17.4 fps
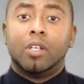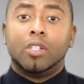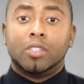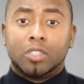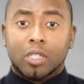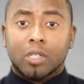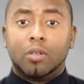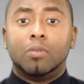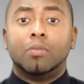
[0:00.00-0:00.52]

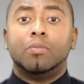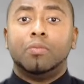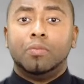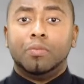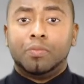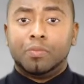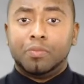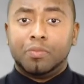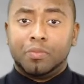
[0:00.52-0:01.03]
So
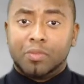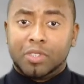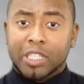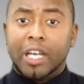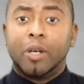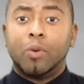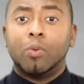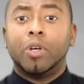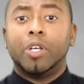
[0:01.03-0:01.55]

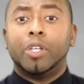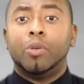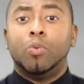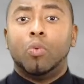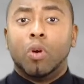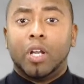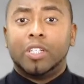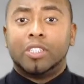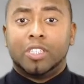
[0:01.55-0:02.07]
take what you
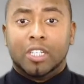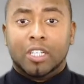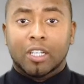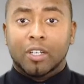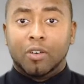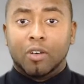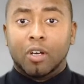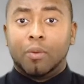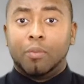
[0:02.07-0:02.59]
wanted to
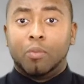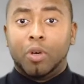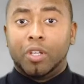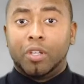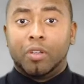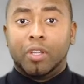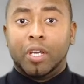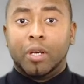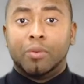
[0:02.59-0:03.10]
clear up,
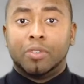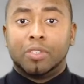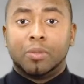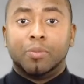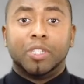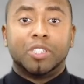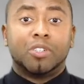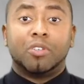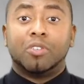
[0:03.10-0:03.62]
whether there was a
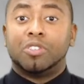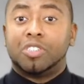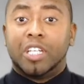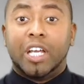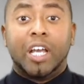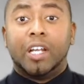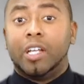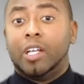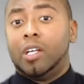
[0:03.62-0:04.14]

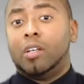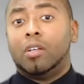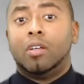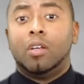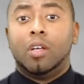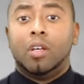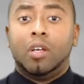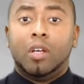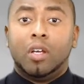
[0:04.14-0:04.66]
misunderstanding,
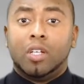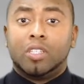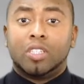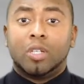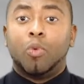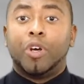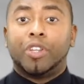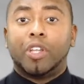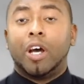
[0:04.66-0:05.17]

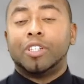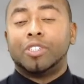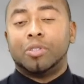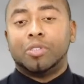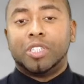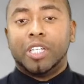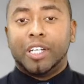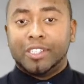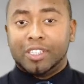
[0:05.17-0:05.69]
someone thought you
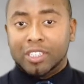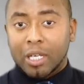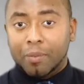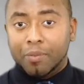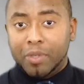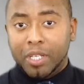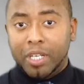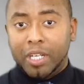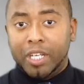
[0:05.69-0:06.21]
said
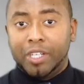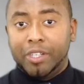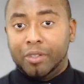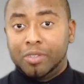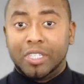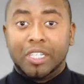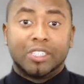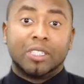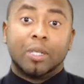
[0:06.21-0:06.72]
something and you
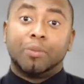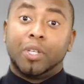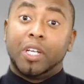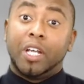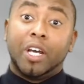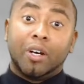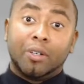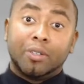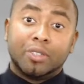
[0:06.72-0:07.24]
said something
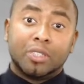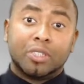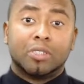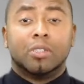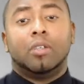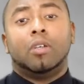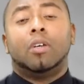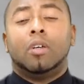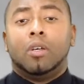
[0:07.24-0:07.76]
else.
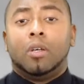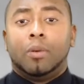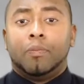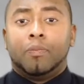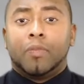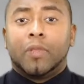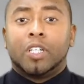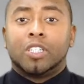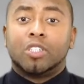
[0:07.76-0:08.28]

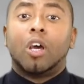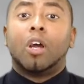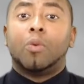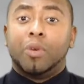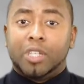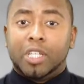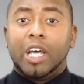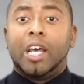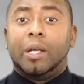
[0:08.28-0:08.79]
Start
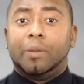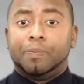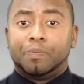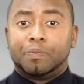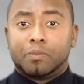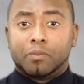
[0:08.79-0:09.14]
with that.